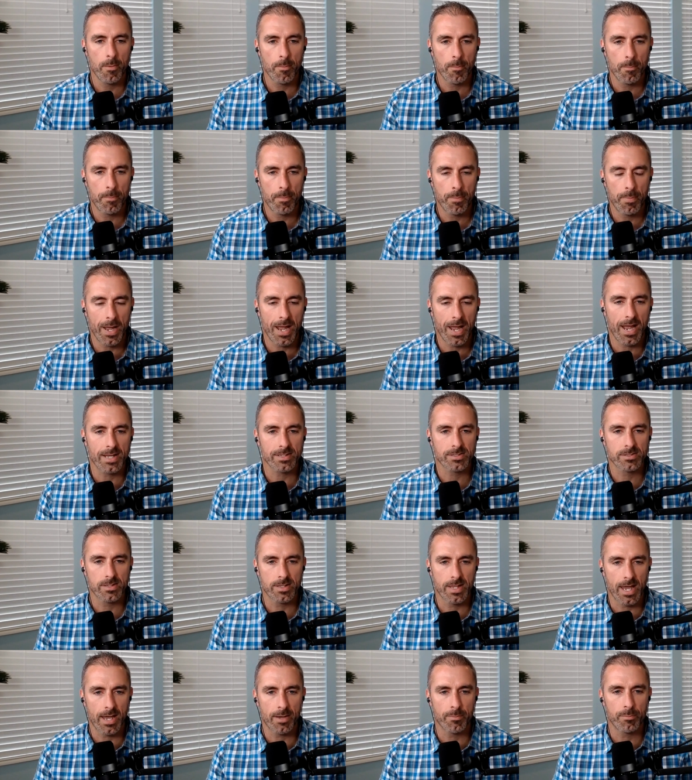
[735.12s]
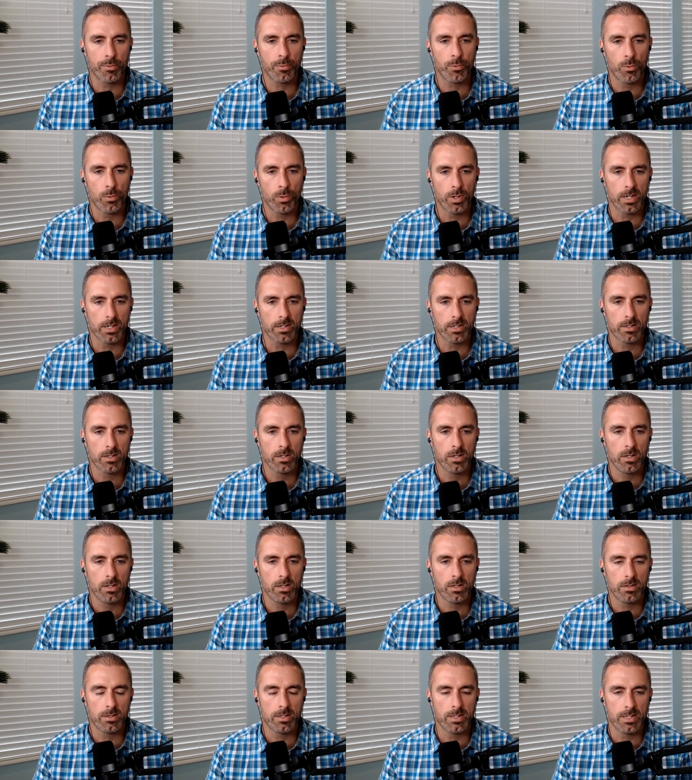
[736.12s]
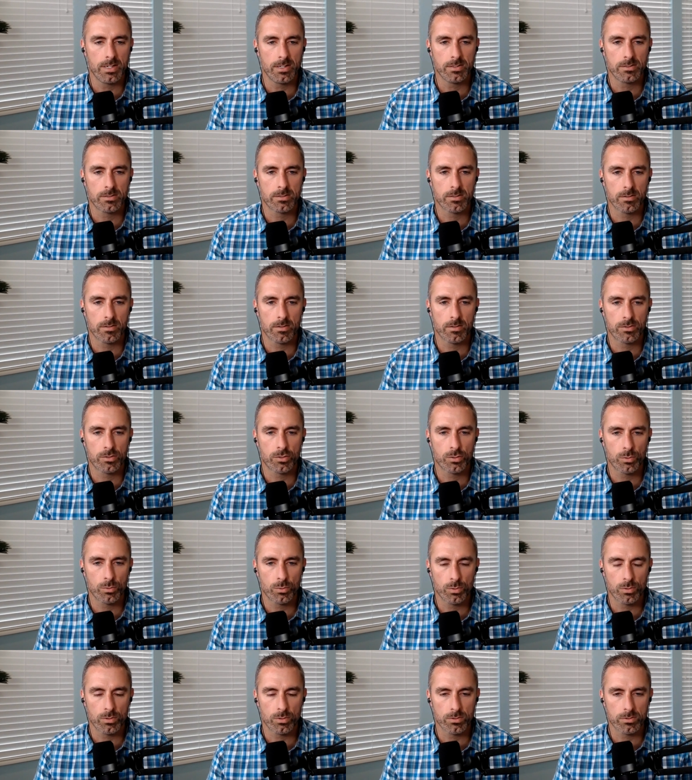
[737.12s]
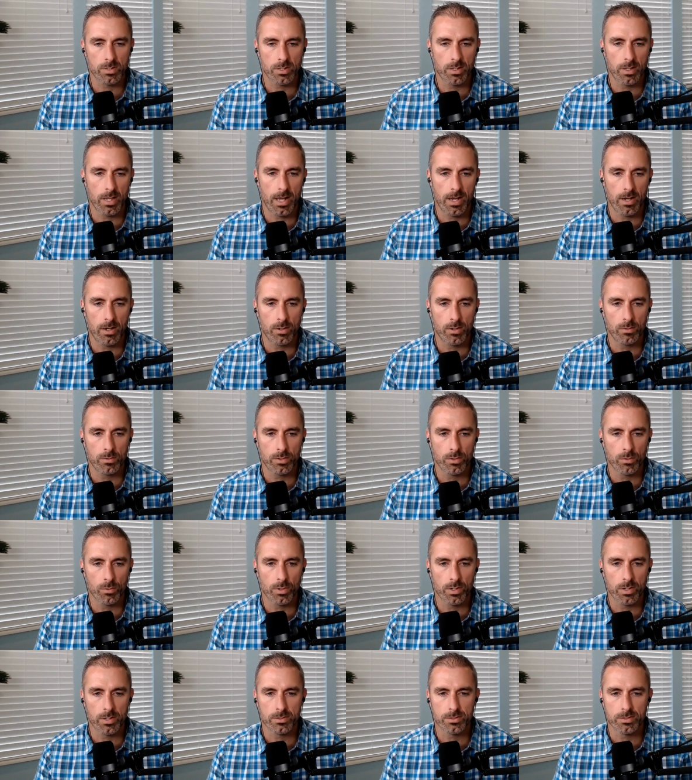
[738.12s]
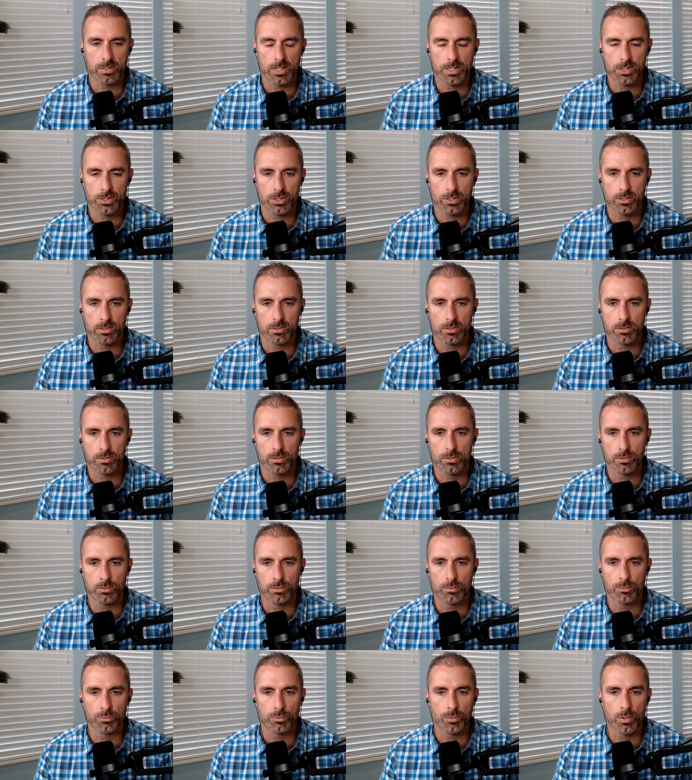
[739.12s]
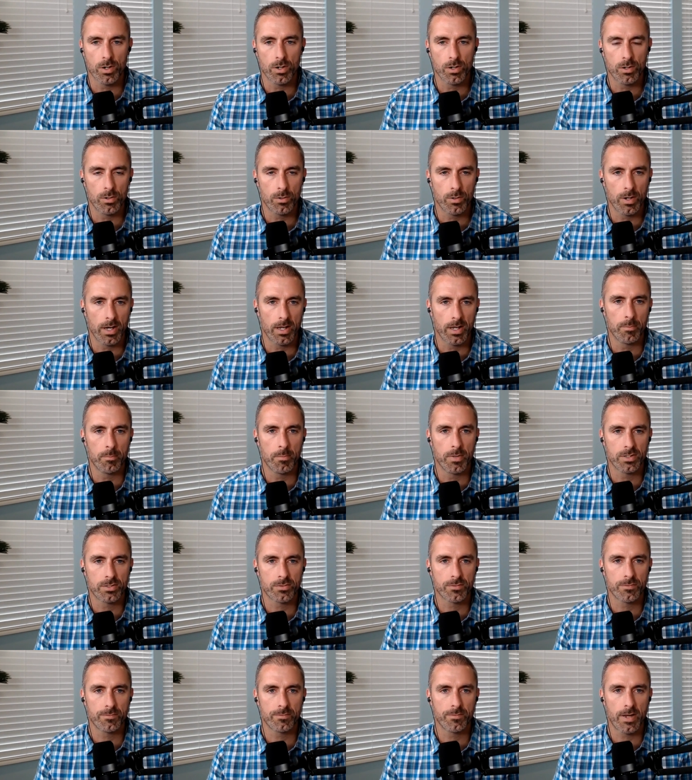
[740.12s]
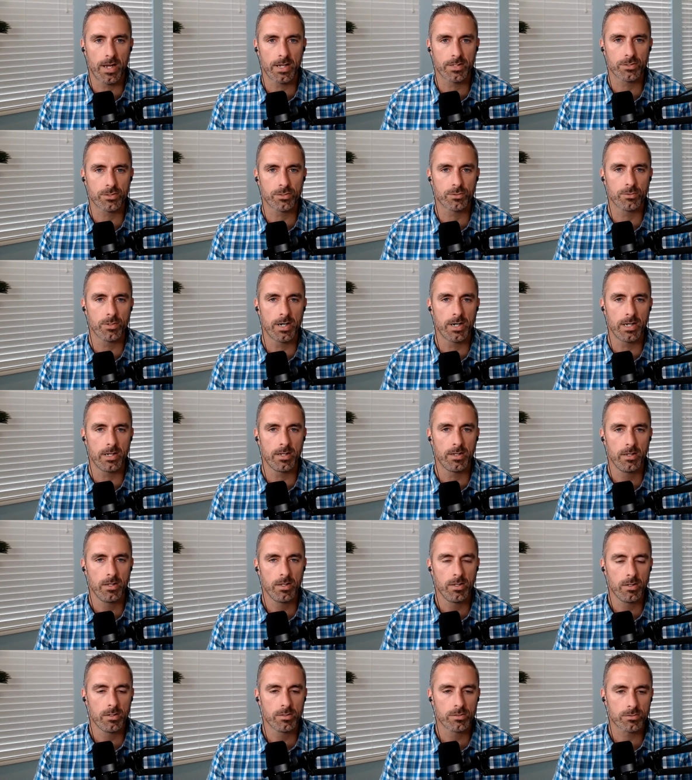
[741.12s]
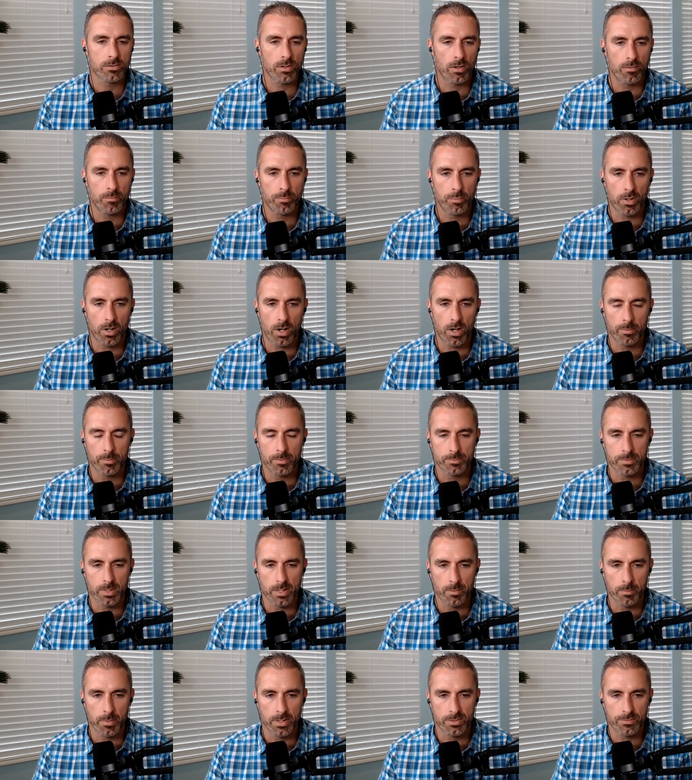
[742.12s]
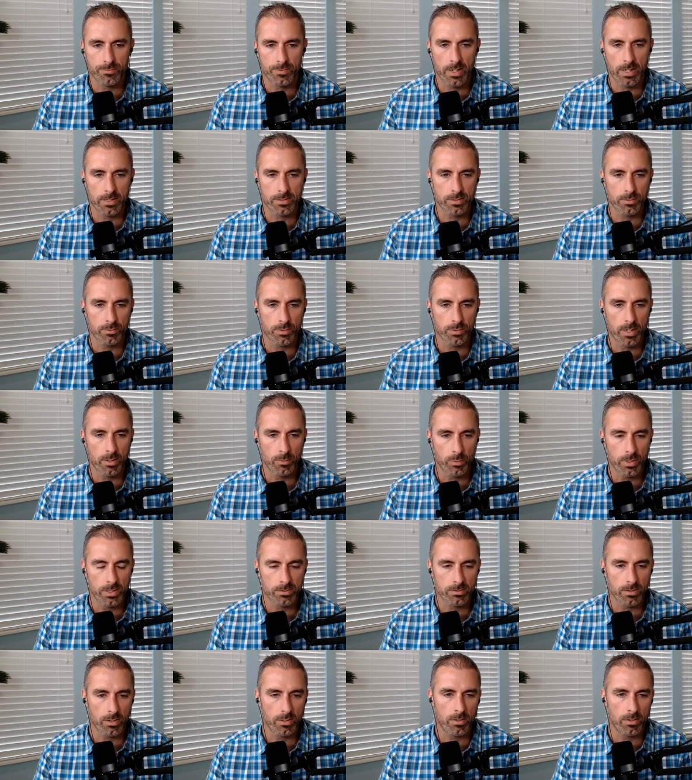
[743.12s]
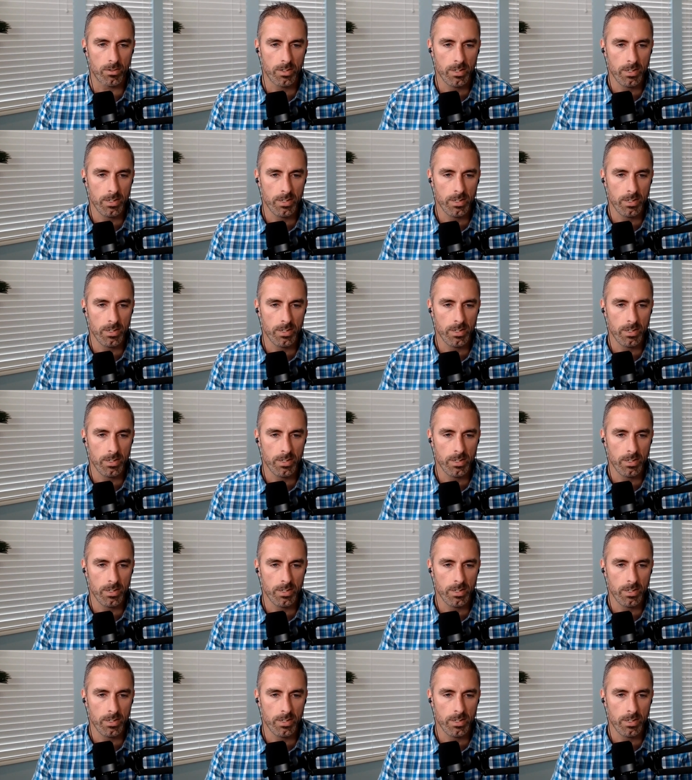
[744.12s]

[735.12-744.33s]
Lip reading: past that point, these tools allow your organization to grow at a much faster rate, solve problems at a much faster rate. We saw,